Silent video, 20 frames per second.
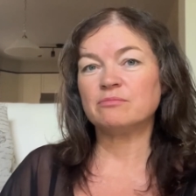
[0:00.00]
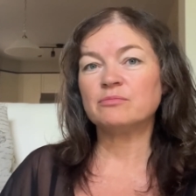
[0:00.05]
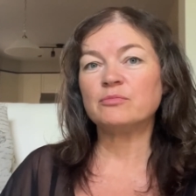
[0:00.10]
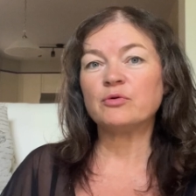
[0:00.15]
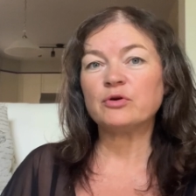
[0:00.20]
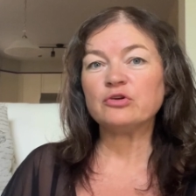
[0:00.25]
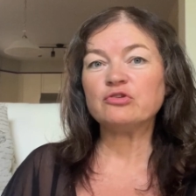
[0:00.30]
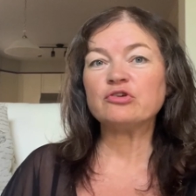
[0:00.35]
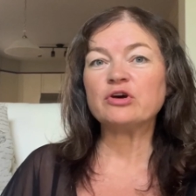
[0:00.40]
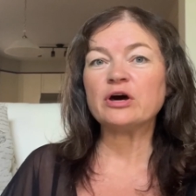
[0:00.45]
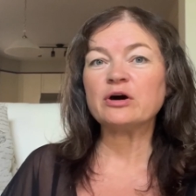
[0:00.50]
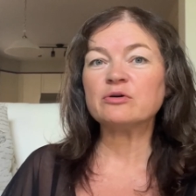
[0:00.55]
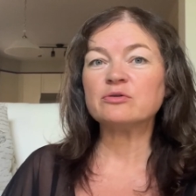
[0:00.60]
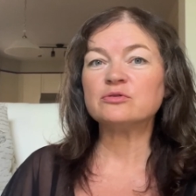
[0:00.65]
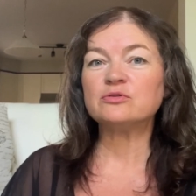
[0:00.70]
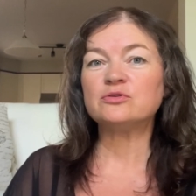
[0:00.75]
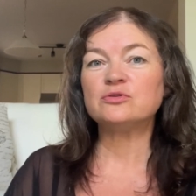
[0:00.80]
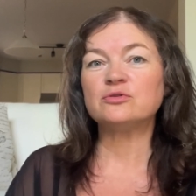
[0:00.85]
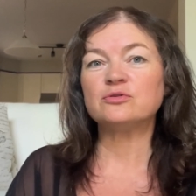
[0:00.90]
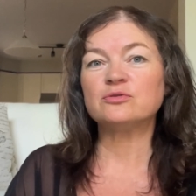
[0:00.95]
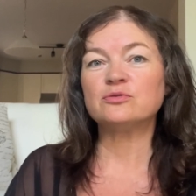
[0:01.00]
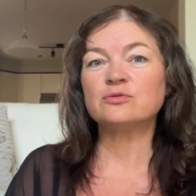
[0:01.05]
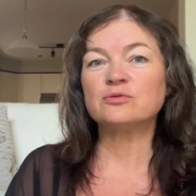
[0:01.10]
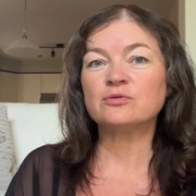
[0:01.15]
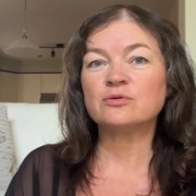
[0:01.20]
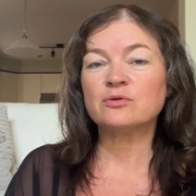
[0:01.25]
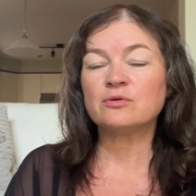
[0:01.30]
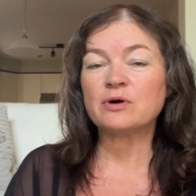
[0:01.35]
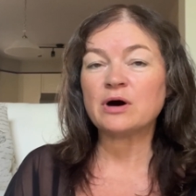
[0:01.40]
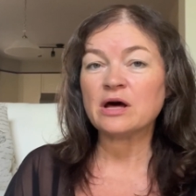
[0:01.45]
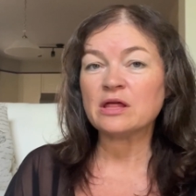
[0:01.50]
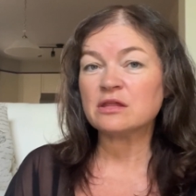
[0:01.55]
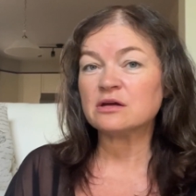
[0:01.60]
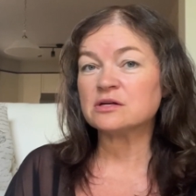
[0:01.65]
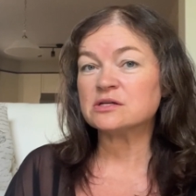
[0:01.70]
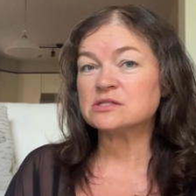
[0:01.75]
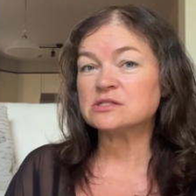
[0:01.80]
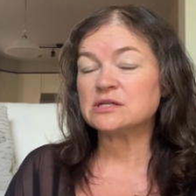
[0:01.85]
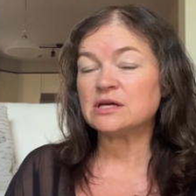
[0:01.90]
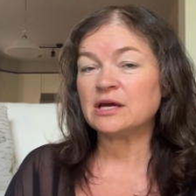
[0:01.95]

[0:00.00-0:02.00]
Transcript: reach out to others